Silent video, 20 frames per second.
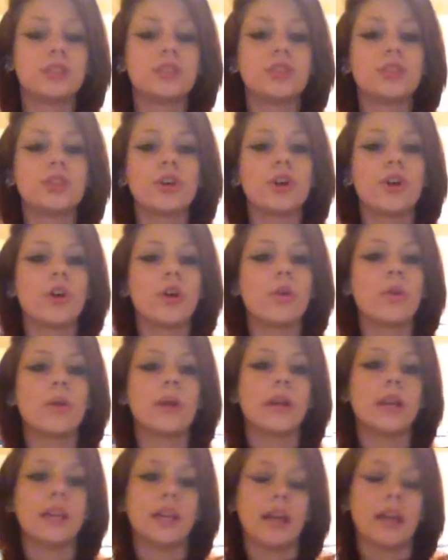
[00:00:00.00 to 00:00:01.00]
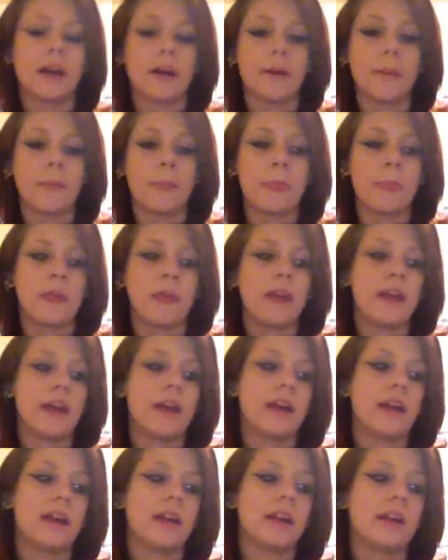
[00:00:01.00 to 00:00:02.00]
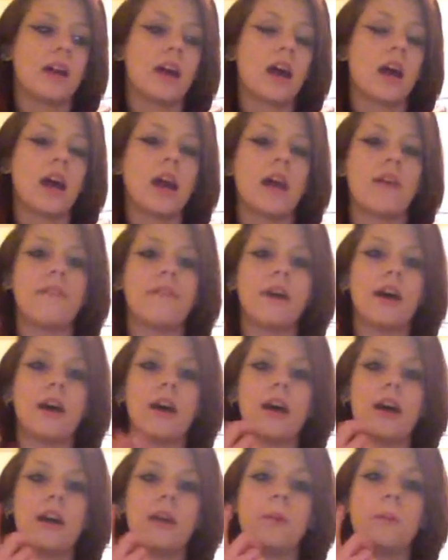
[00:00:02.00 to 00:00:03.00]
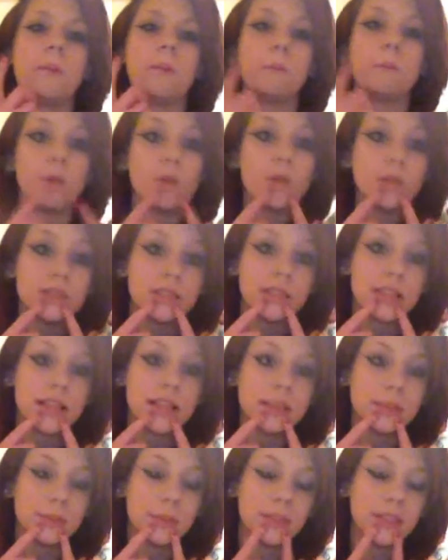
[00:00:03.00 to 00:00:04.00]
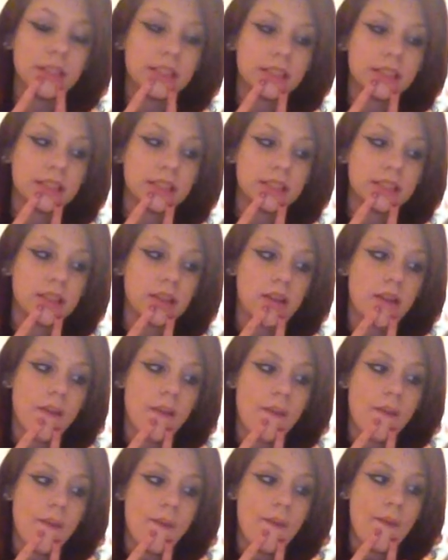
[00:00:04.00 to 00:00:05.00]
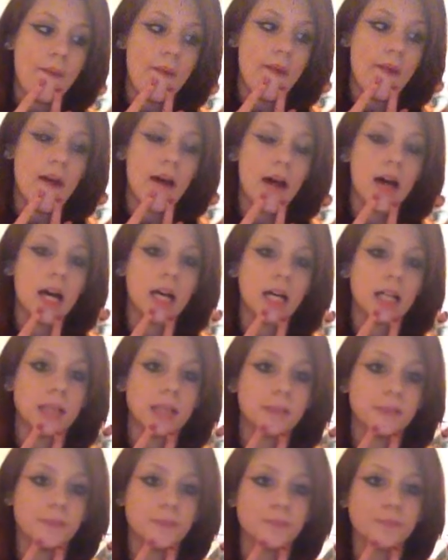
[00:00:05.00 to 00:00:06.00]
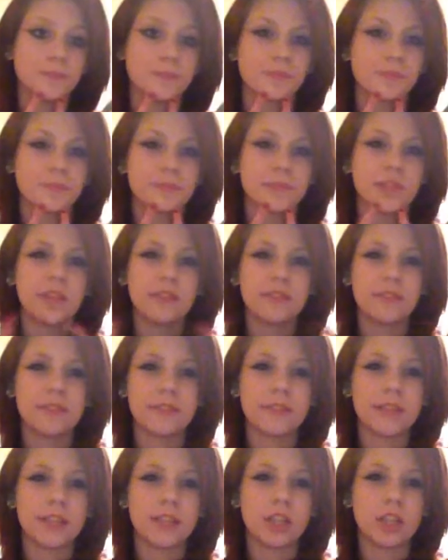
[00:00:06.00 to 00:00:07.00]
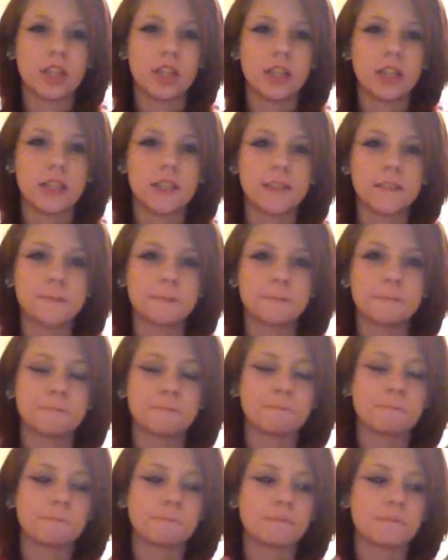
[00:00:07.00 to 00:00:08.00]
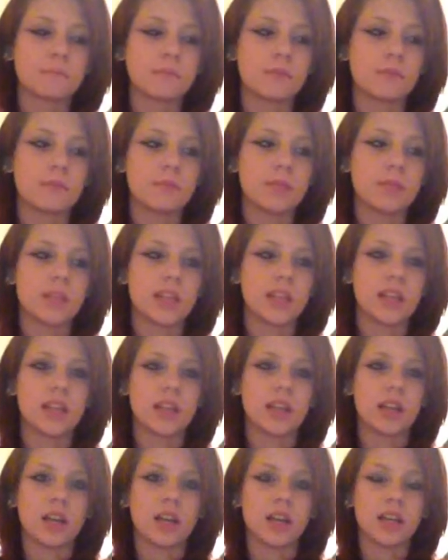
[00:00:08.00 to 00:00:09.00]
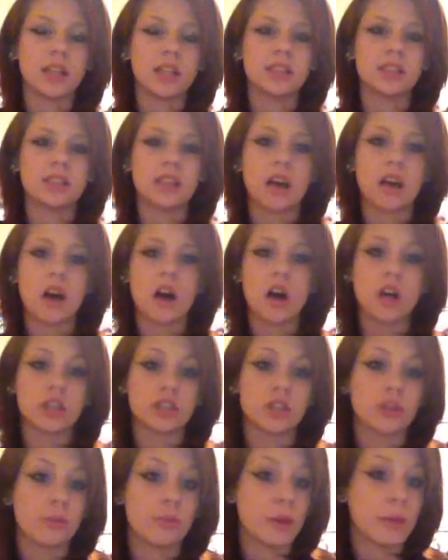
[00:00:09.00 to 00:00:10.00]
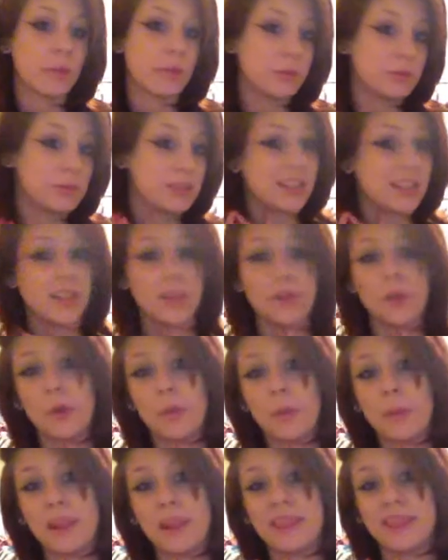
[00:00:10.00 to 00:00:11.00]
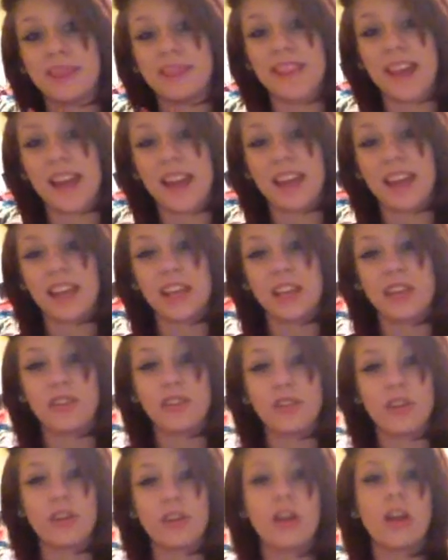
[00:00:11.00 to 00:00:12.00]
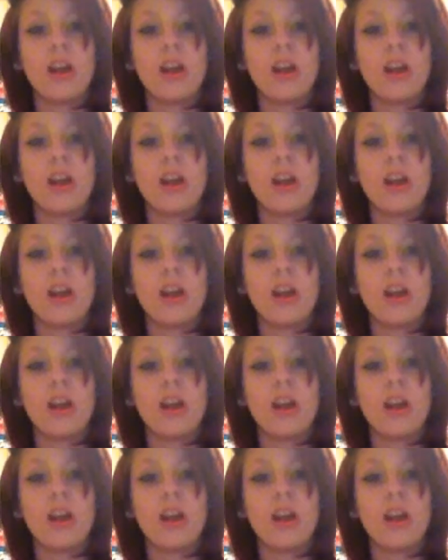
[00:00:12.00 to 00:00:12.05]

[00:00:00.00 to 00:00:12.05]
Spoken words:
So, yeah, and I have had both sides pierced, not for very long, because also my mom did not know about that either,